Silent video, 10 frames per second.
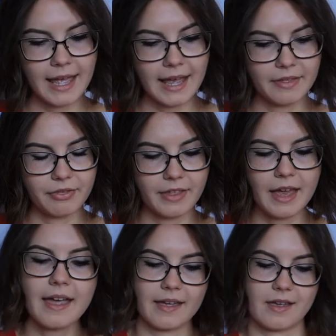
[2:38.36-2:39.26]
And
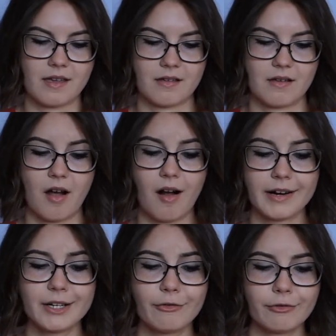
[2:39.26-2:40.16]
they are
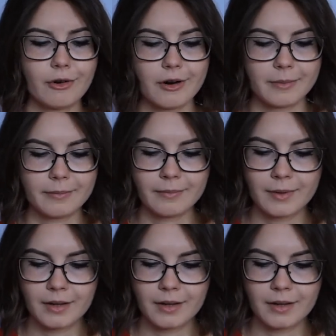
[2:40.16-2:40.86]
in the form